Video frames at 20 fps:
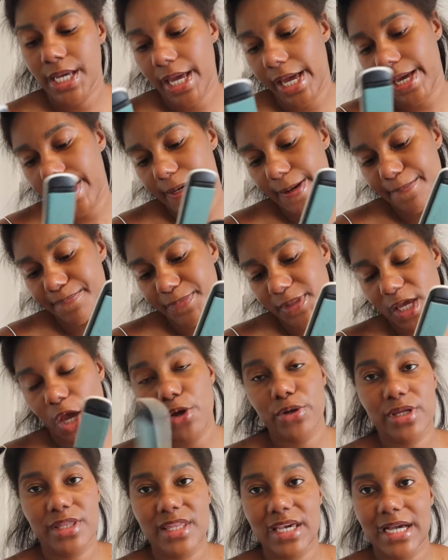The
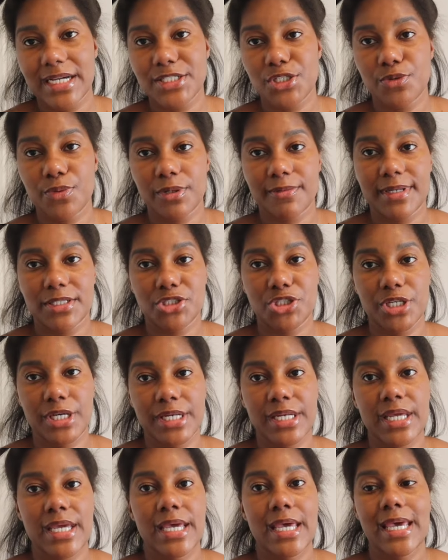only thing I do want to
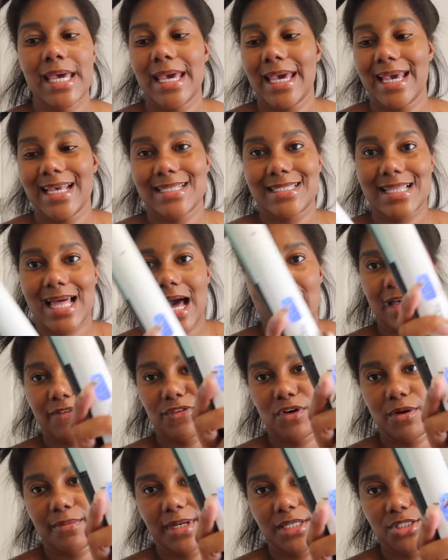mention is that
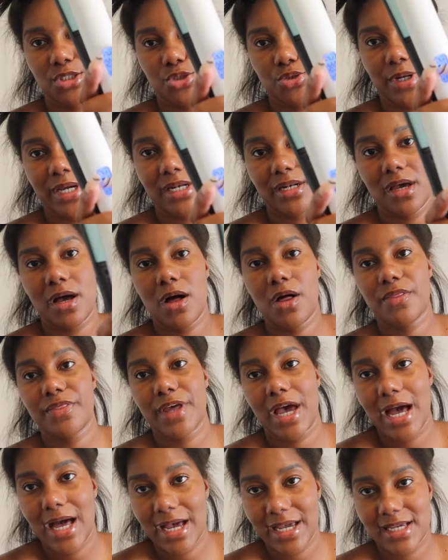I've got my straightener on
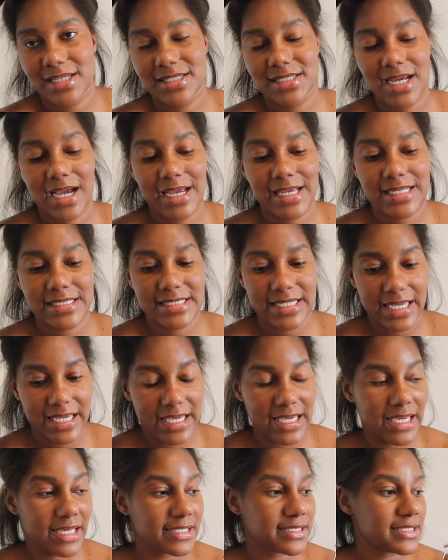the highest
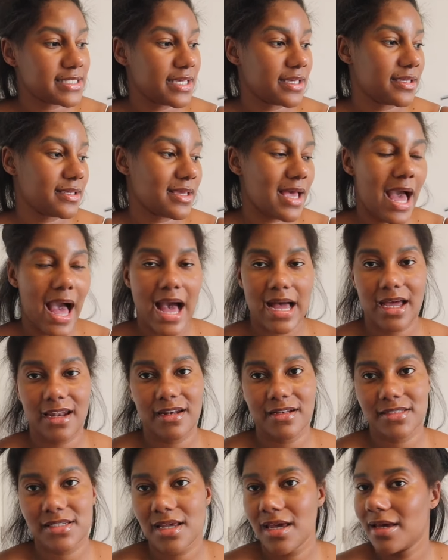heat,
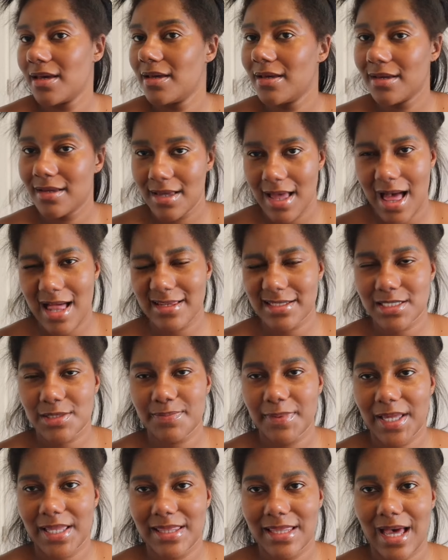and I'll
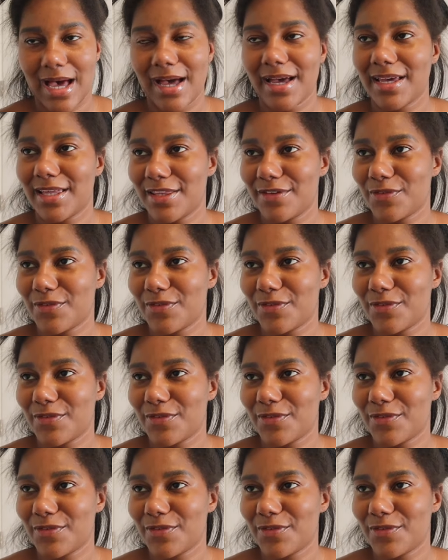explain that in the